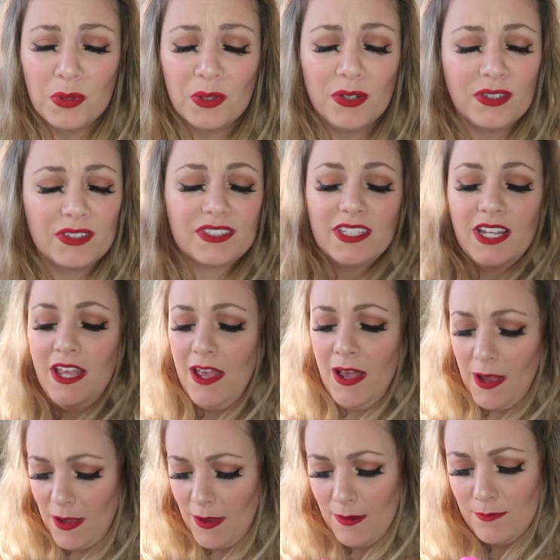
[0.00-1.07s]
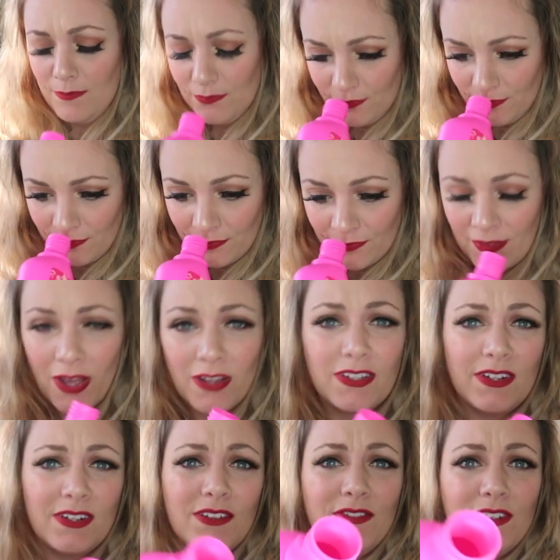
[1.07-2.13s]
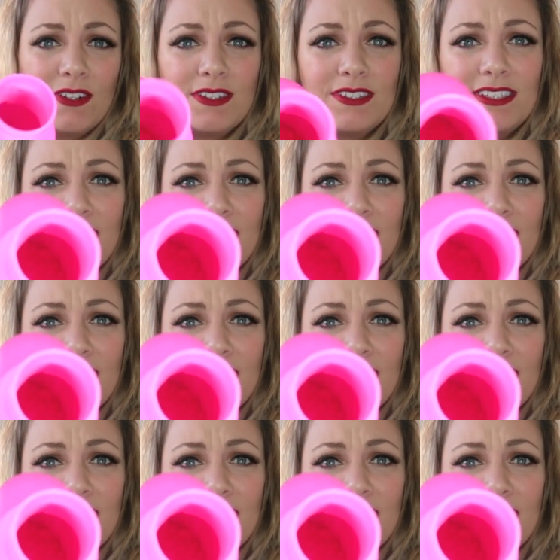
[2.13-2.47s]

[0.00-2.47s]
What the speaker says: balls. I don't know if you can